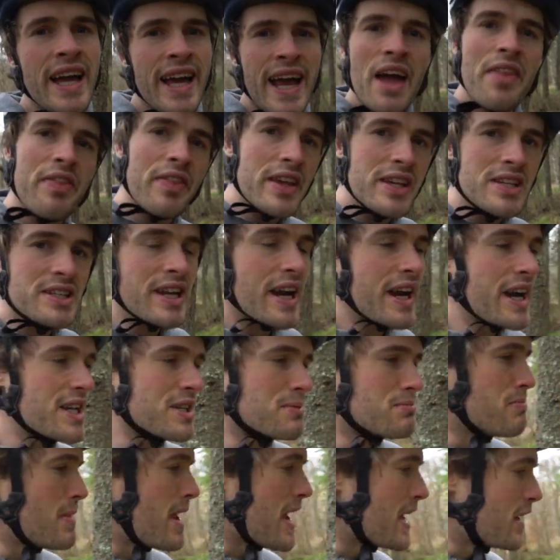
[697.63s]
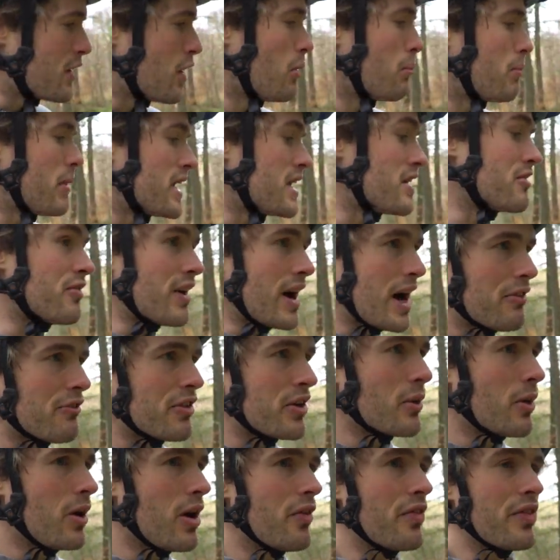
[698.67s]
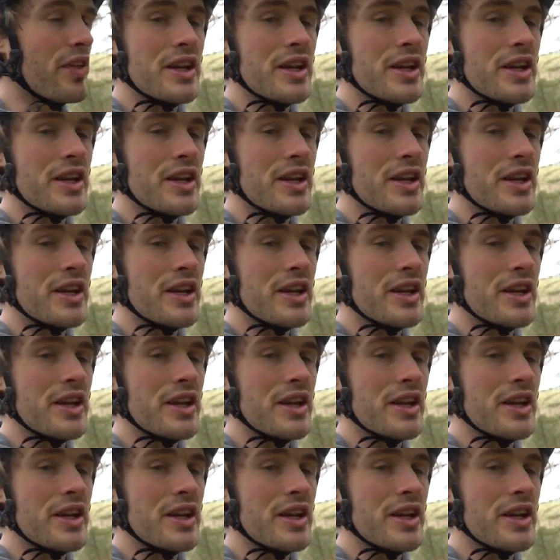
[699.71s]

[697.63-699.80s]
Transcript: Again, these tyres may not be for everyone.